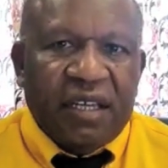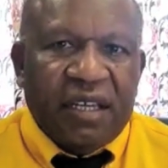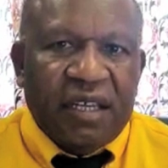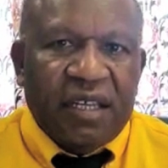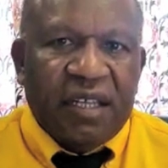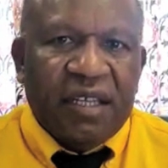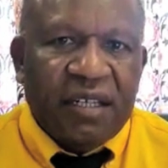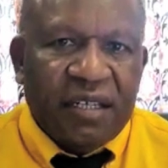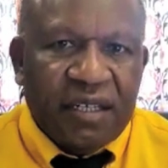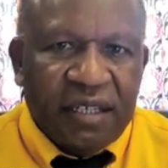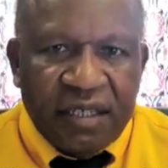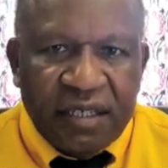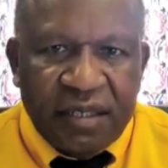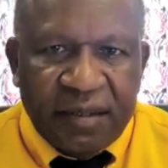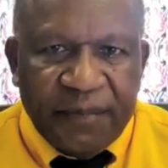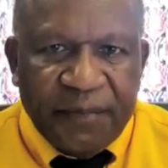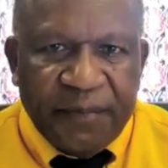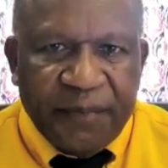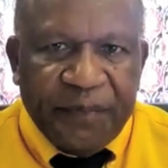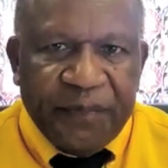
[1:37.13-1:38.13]
And
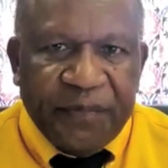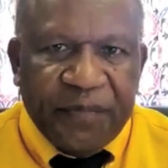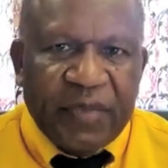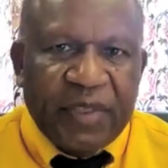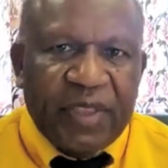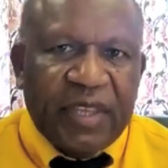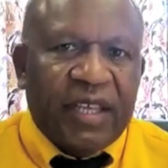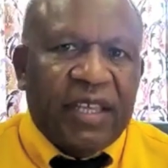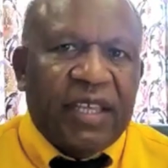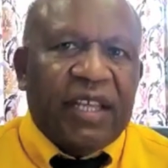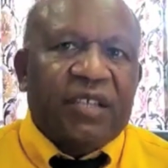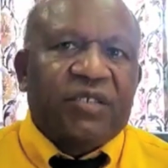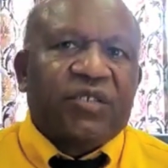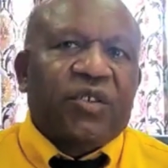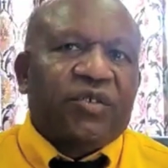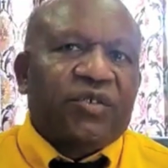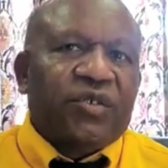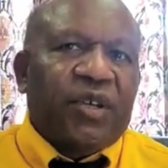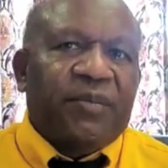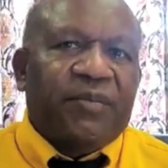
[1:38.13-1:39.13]
the girls
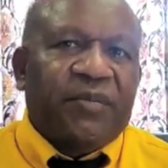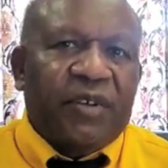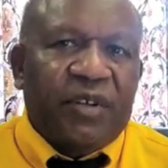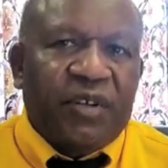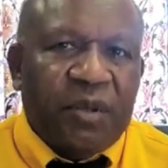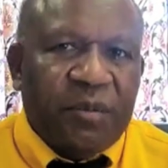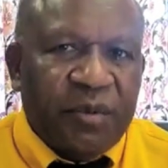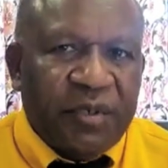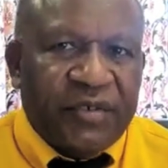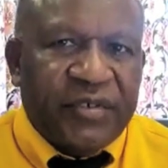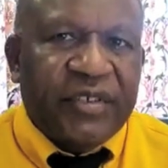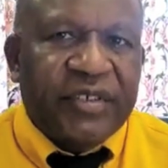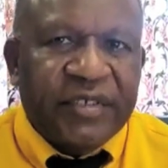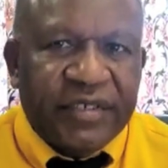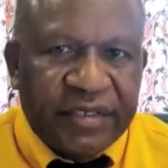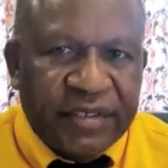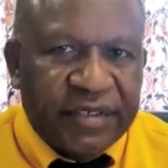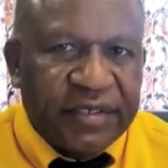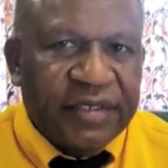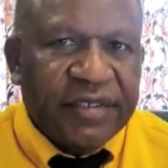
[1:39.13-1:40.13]
also have three
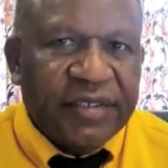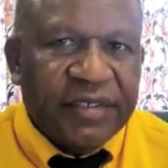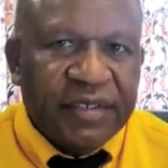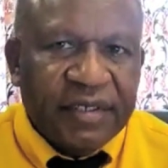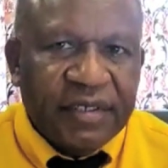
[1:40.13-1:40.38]
dormitories